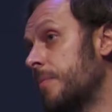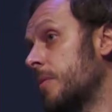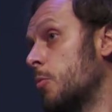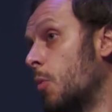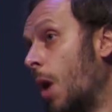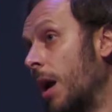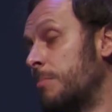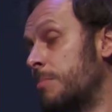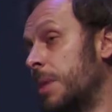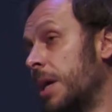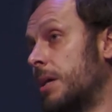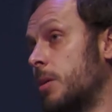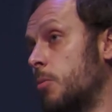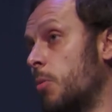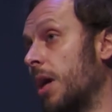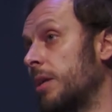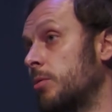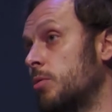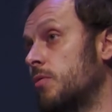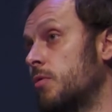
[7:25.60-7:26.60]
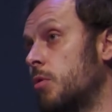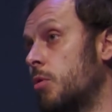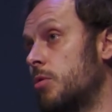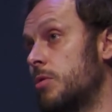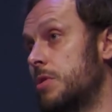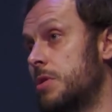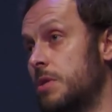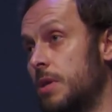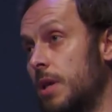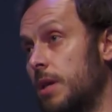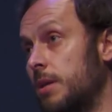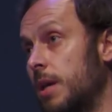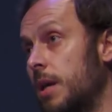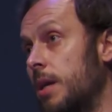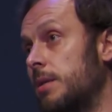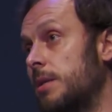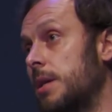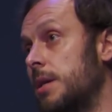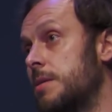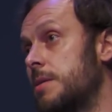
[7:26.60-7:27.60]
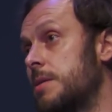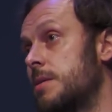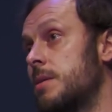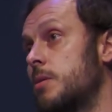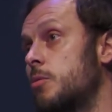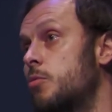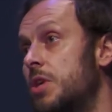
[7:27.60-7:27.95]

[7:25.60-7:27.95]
one big event, of course, in, in this